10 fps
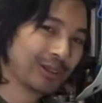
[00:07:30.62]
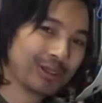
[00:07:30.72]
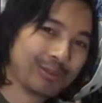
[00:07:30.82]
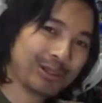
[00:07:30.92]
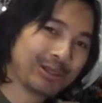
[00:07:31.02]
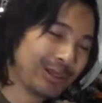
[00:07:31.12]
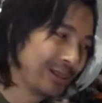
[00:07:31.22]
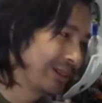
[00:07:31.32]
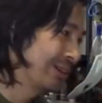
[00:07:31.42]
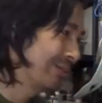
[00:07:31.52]
do it as much. So
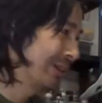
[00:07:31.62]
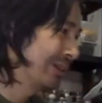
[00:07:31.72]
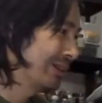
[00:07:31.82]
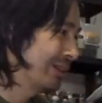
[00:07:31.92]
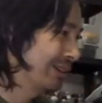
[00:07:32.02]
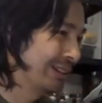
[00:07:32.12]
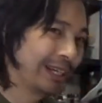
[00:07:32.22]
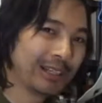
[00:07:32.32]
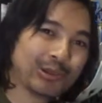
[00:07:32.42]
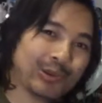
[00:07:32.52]
Hades Omega is kind of a
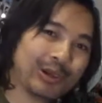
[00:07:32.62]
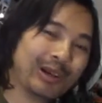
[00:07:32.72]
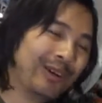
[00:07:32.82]
dinosaur